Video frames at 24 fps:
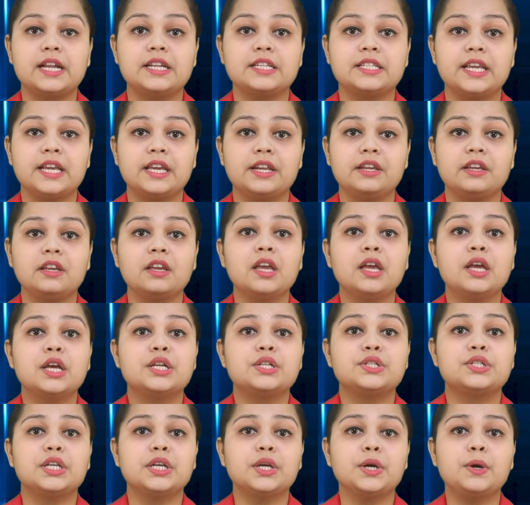and Dairy,
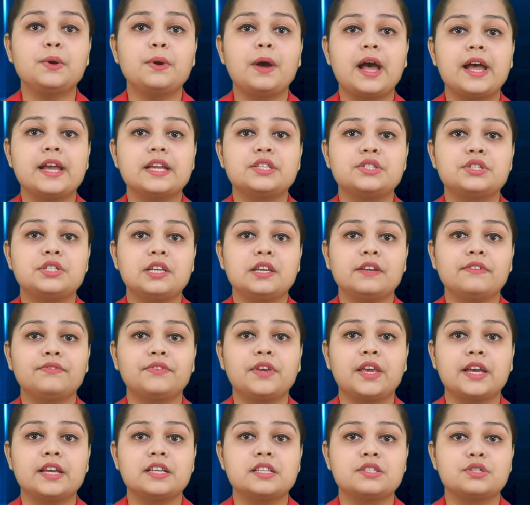GOI
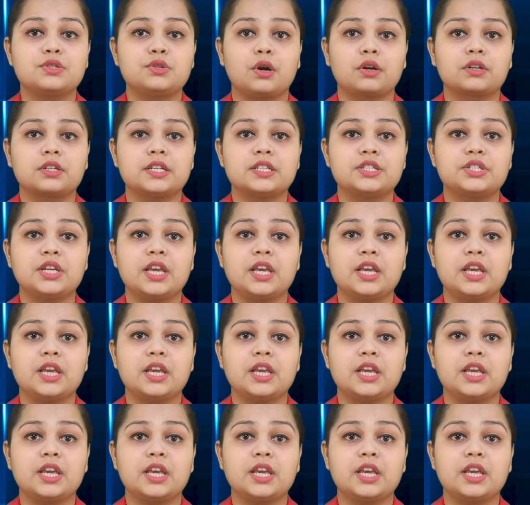Chief Guest Dr.